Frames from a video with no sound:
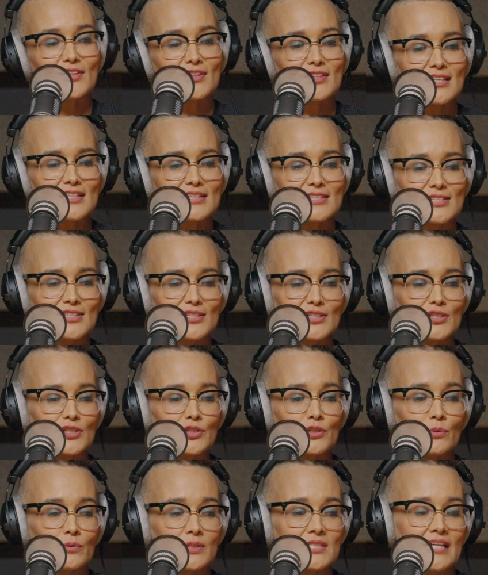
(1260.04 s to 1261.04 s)
the things that
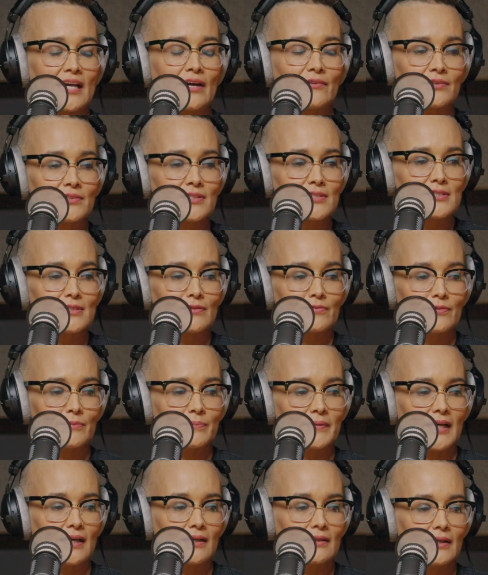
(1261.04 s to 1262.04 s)
you were down on yourself
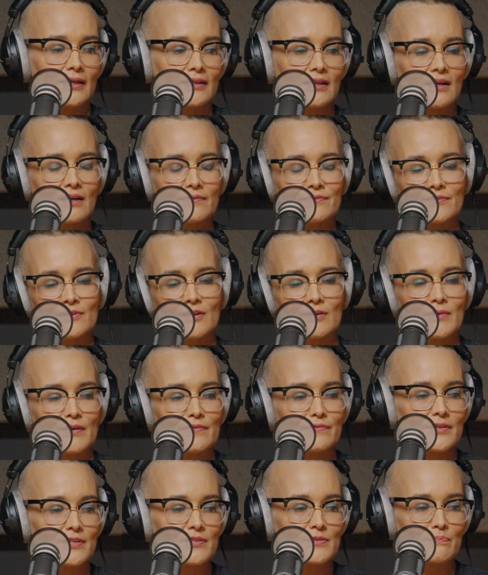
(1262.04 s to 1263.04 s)
about, like I forgot
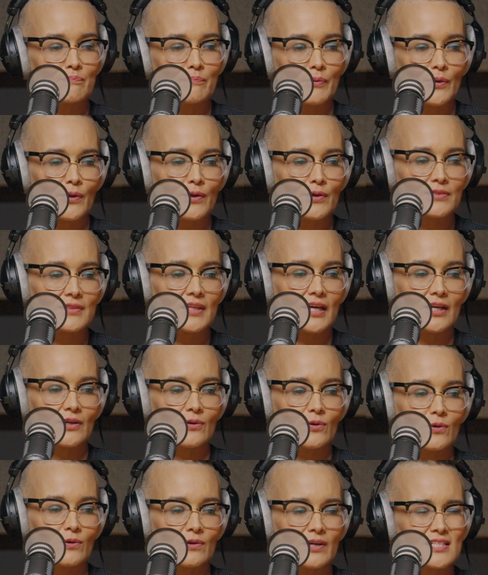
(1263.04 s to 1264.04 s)
my friend's birthday,
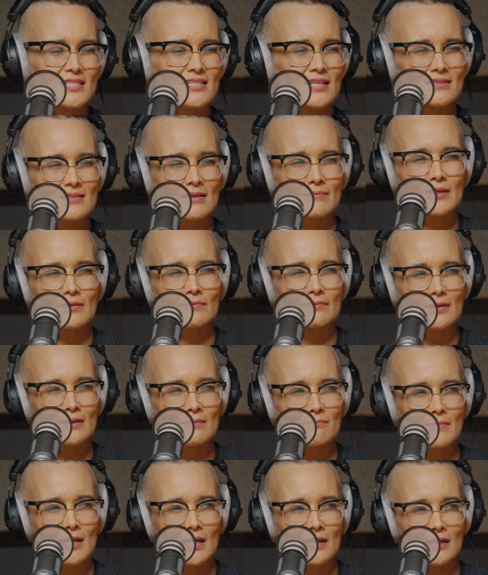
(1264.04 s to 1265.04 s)
or I said something
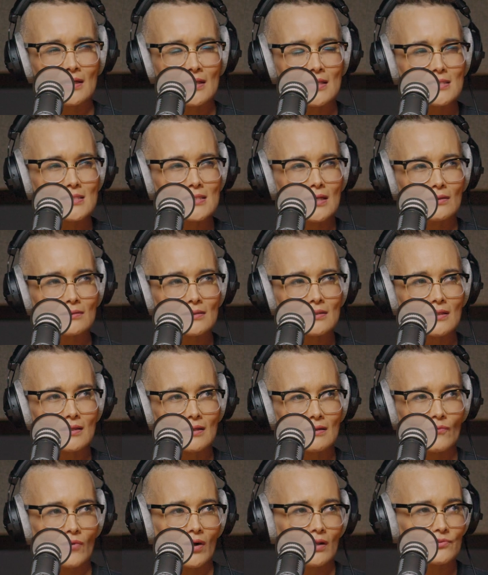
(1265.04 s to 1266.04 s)
really mean and
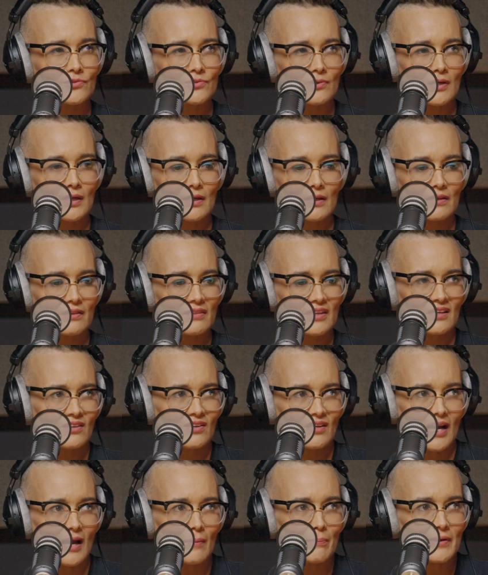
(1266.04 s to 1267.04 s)
insulting while drunk, they
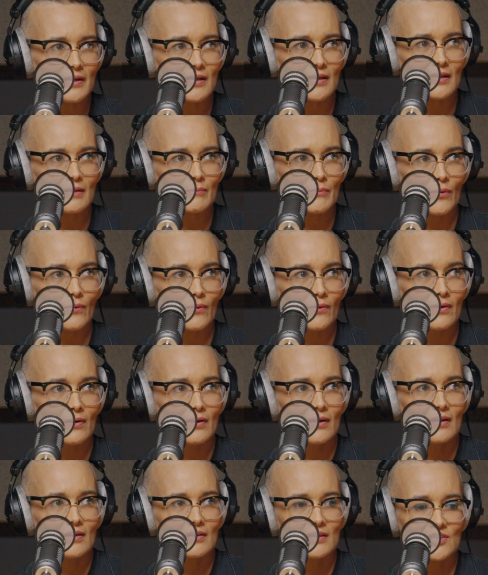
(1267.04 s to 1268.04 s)
don't happen anymore.
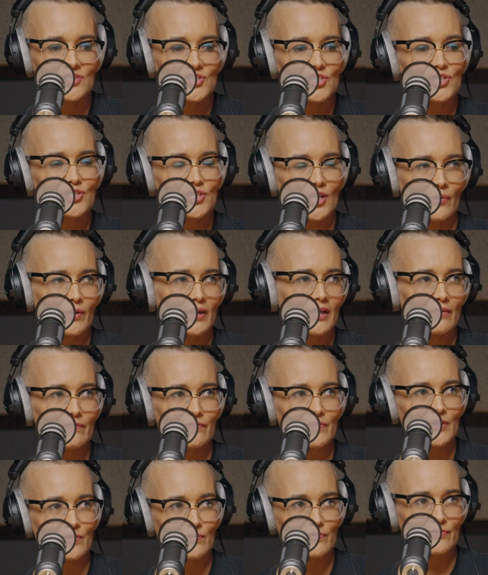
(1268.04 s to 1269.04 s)
Because you're showing
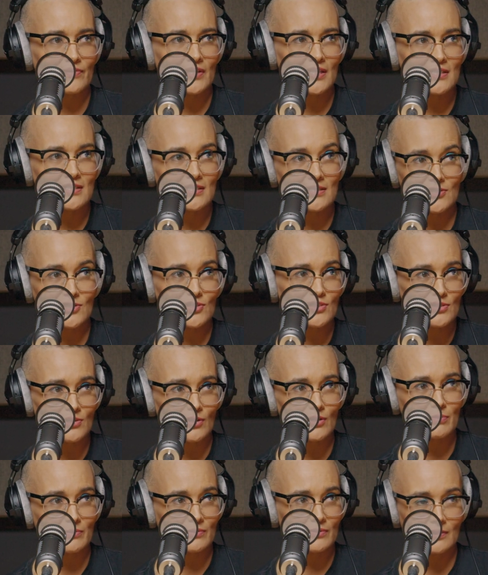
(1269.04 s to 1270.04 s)
up for your friends because you're
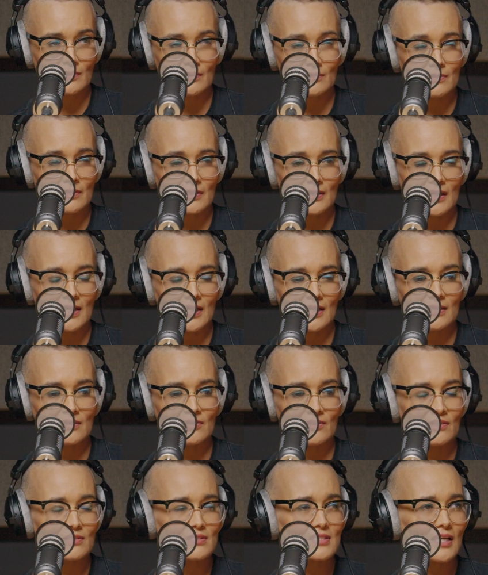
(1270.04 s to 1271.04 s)
sober and good,
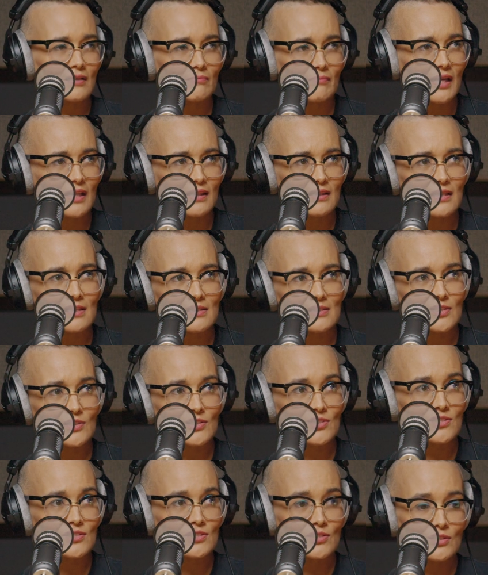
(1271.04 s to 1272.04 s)
and you're not saying mean things
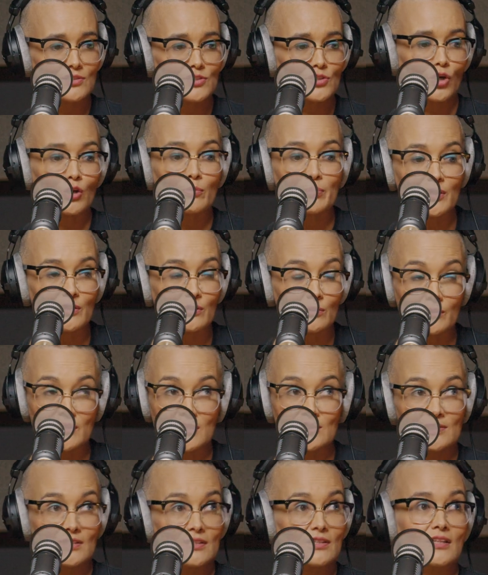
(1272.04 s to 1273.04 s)
because sober you
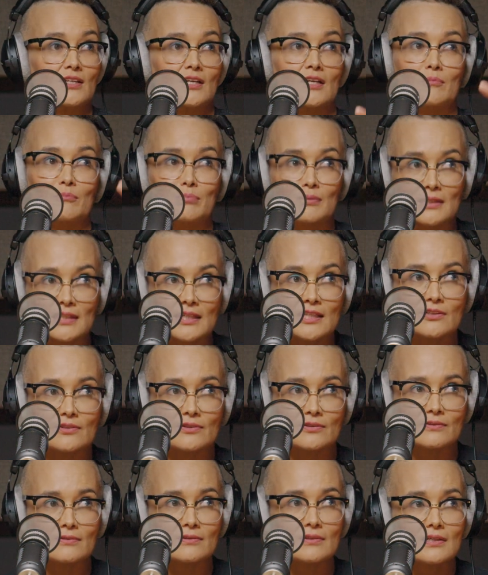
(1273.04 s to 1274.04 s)
is the complete
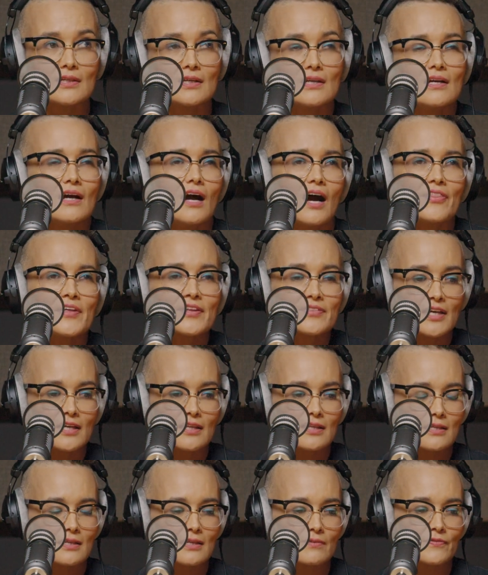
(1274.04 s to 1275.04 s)
you. I think
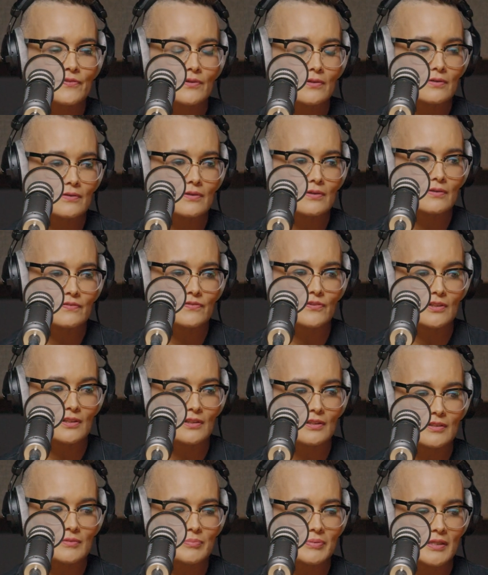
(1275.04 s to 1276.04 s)
that for a
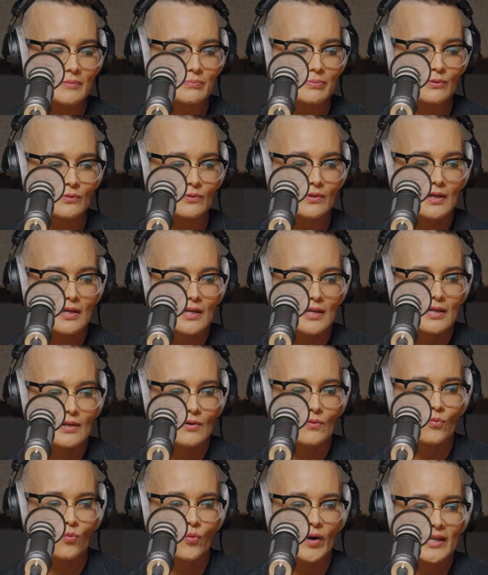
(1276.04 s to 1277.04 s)
lot of people,
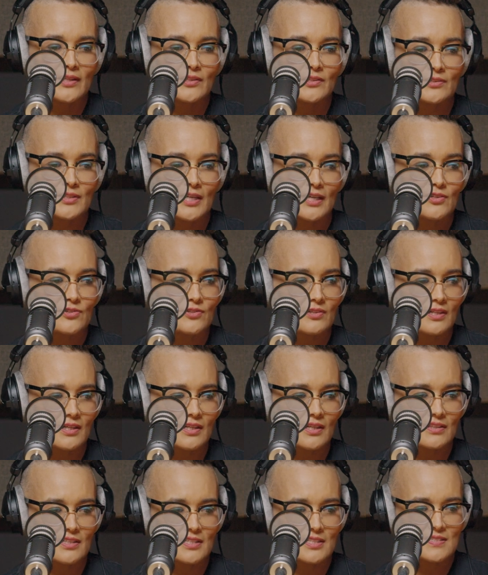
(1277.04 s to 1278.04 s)
when you get
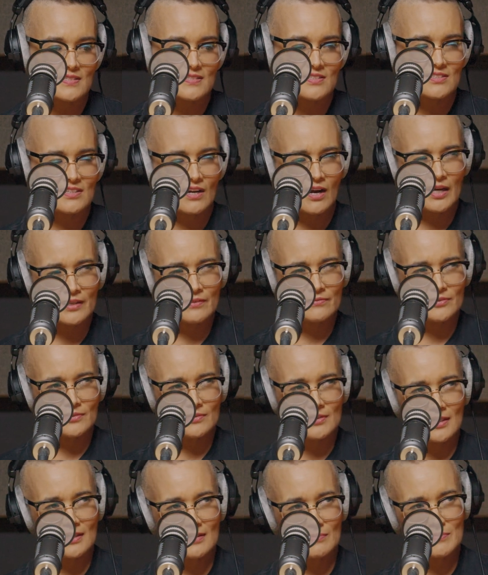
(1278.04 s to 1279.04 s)
drunk and this side of
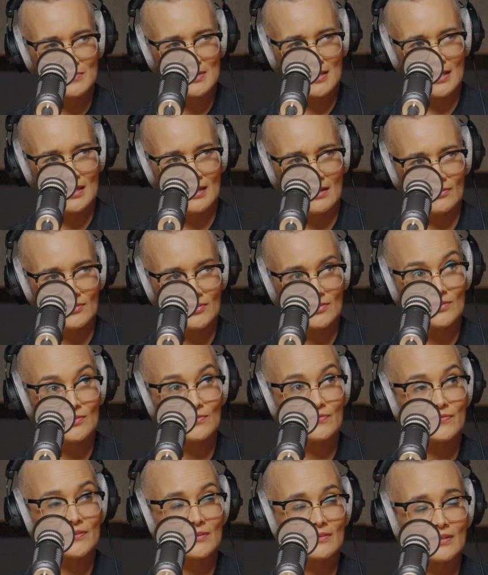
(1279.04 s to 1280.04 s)
you comes out,
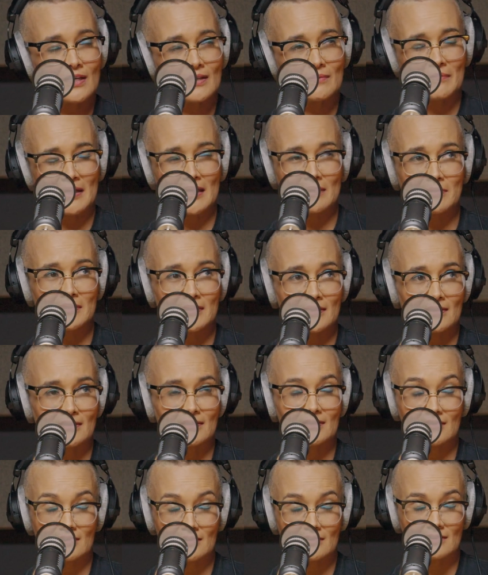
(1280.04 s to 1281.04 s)
you feel like
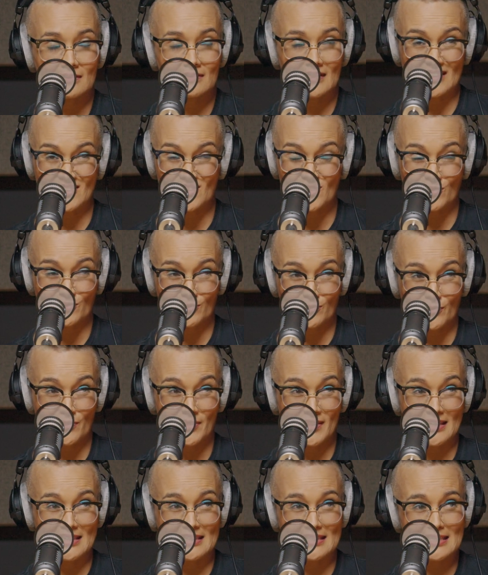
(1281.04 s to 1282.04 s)
maybe that's your
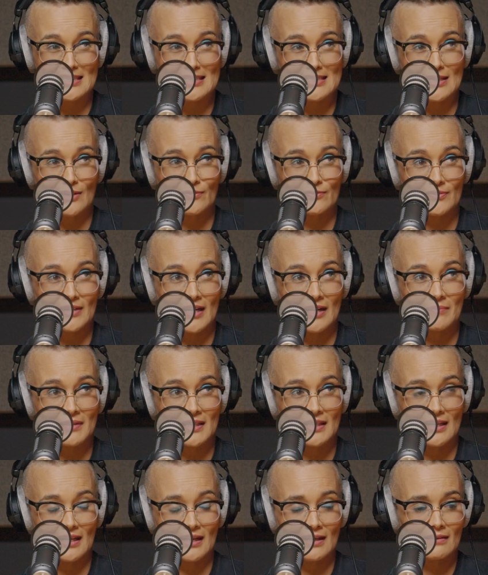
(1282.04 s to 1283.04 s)
authentic self
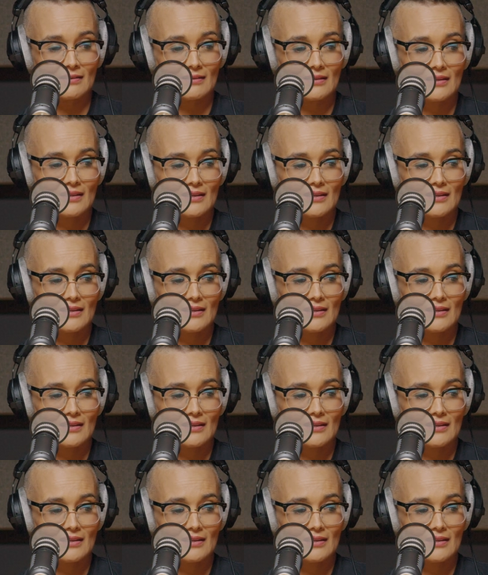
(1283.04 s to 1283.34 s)
coming out.